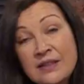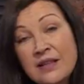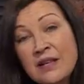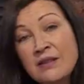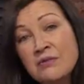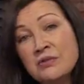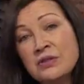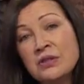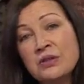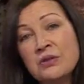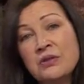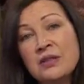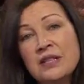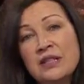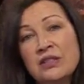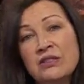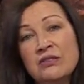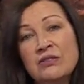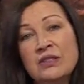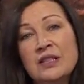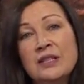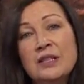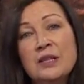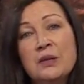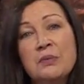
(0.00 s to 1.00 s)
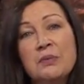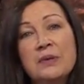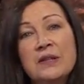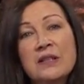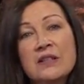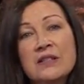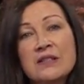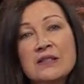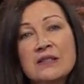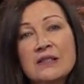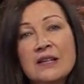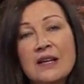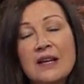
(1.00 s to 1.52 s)
that was quite unique,
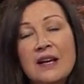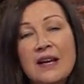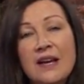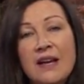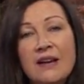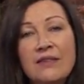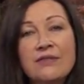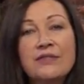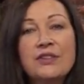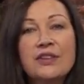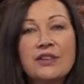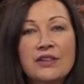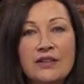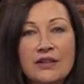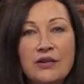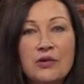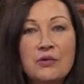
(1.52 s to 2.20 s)
because everything